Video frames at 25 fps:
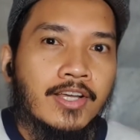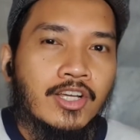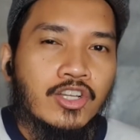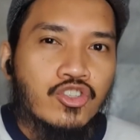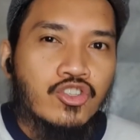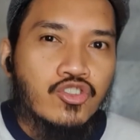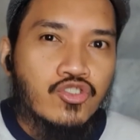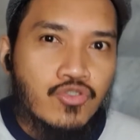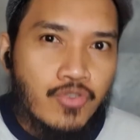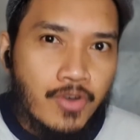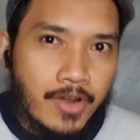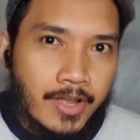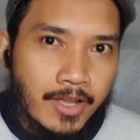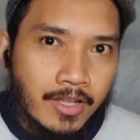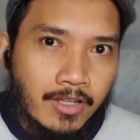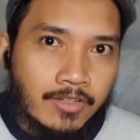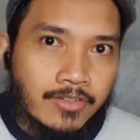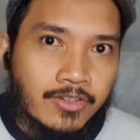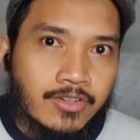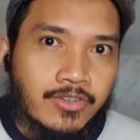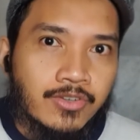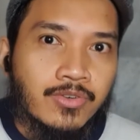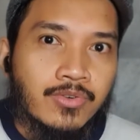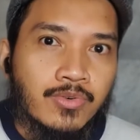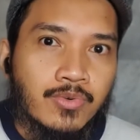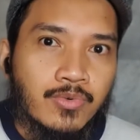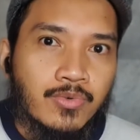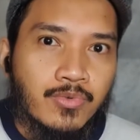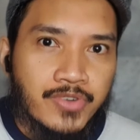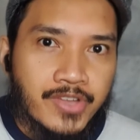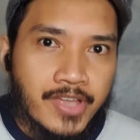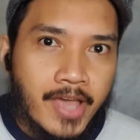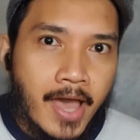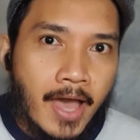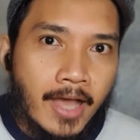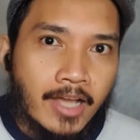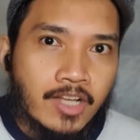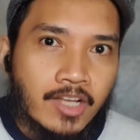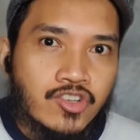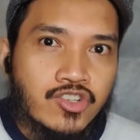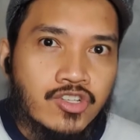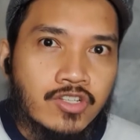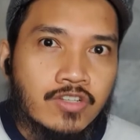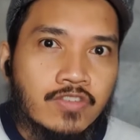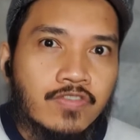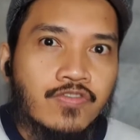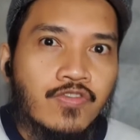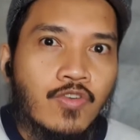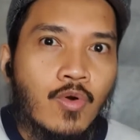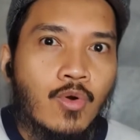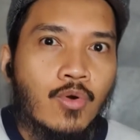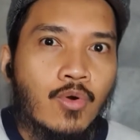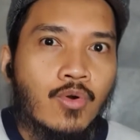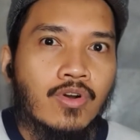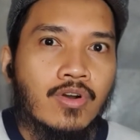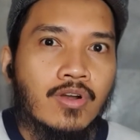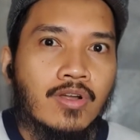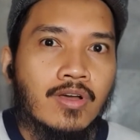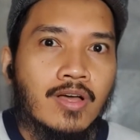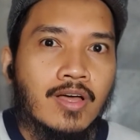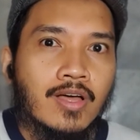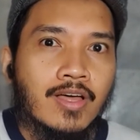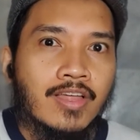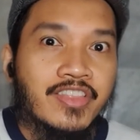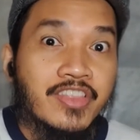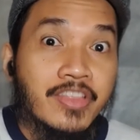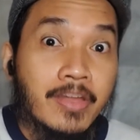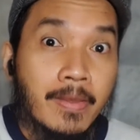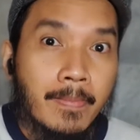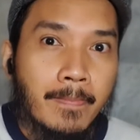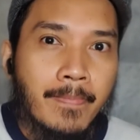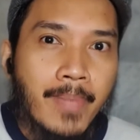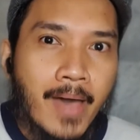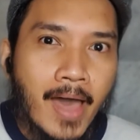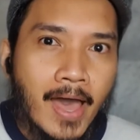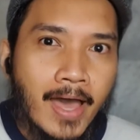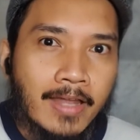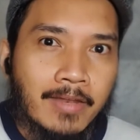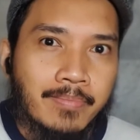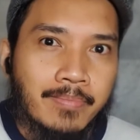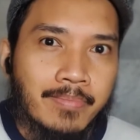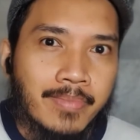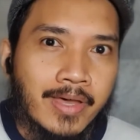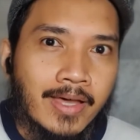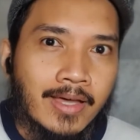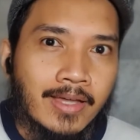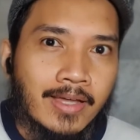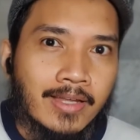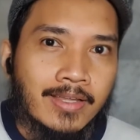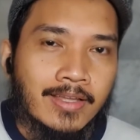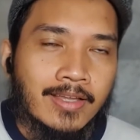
trailer reaction for The Batman.